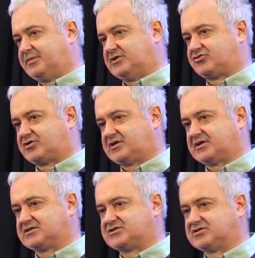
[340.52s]
been
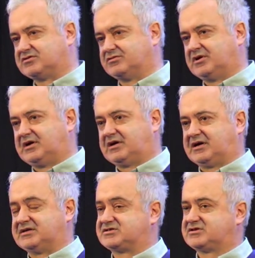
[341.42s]
trying to
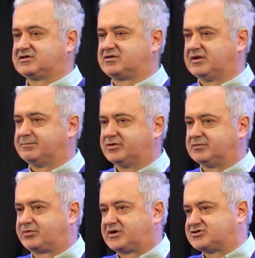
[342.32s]
encircle and
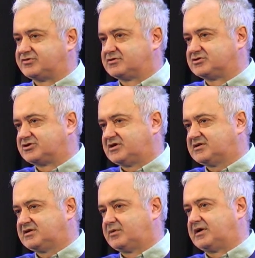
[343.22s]
put pressure on
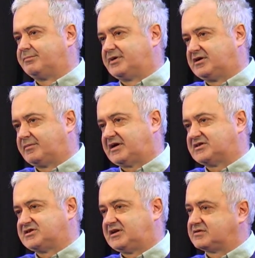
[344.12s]
China, where Obama
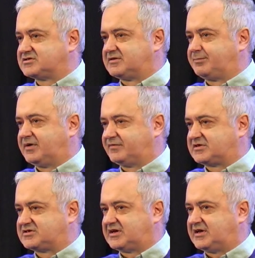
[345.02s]
has announced a
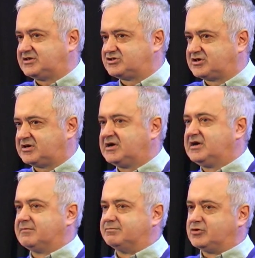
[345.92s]
pivot to
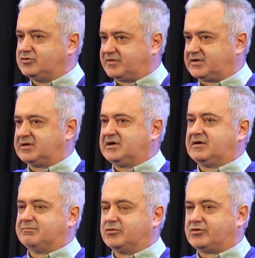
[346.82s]
Asia,
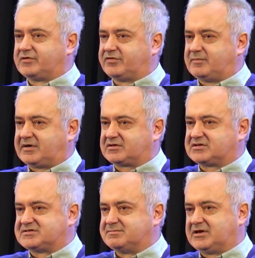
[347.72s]
moving more of
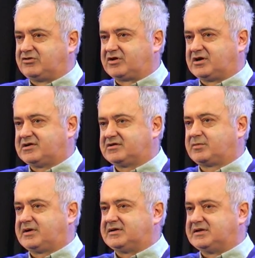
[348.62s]
America's military
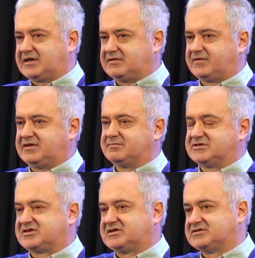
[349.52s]
hardware, navy,
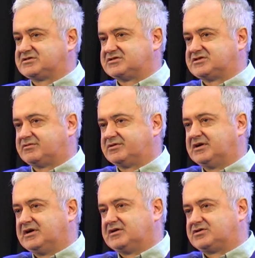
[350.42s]
missiles and so
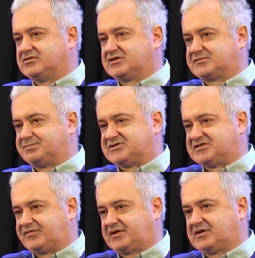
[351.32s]
on, to the
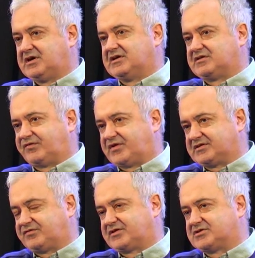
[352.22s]
Pacific to
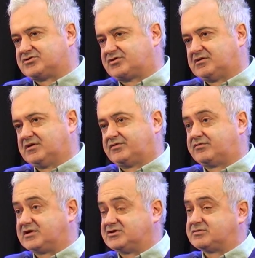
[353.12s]
fight for control of a
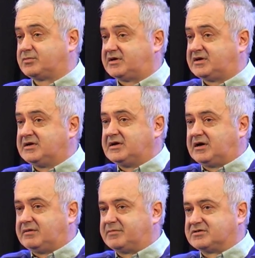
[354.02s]
region where
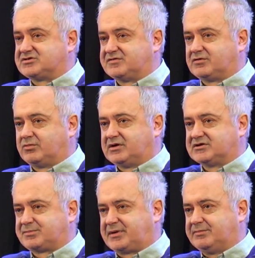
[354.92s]
most of the
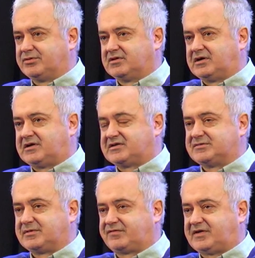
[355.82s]
world's people are
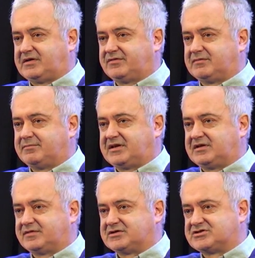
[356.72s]
to be found and
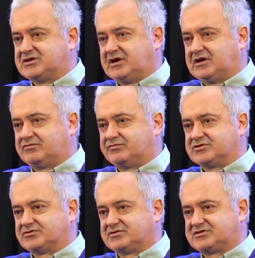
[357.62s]
many of its
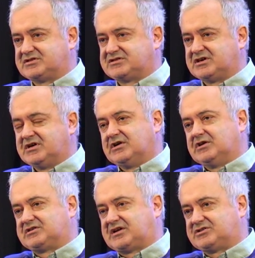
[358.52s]
resources.
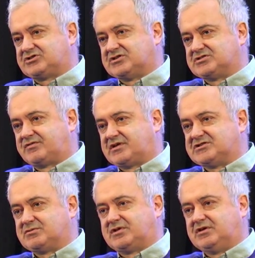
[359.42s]
Tensions
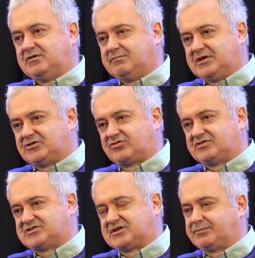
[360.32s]
arising with a new
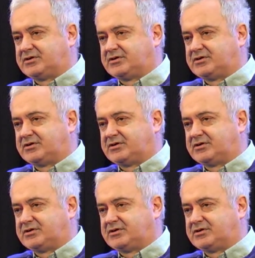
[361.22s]
militaristic